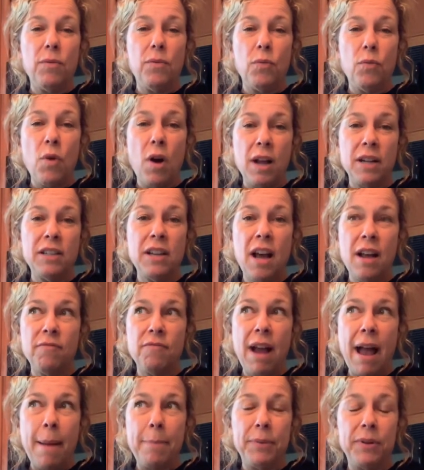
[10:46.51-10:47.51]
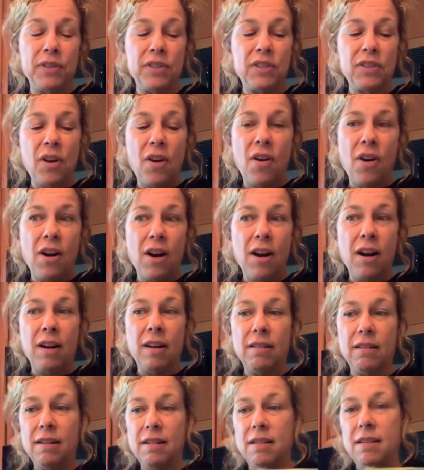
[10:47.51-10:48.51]
wonton wrappers
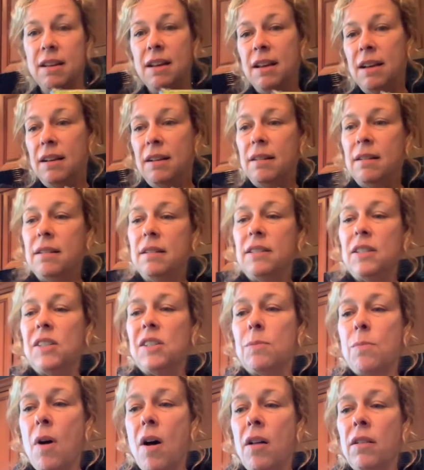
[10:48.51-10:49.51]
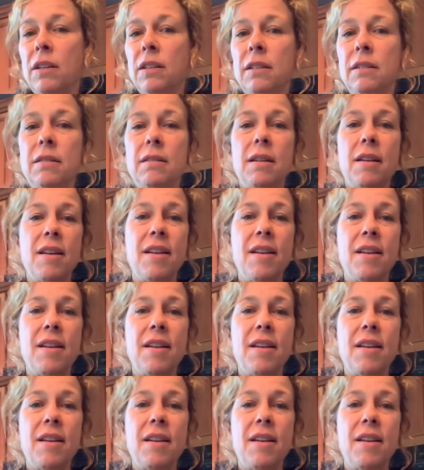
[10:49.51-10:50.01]
are smaller,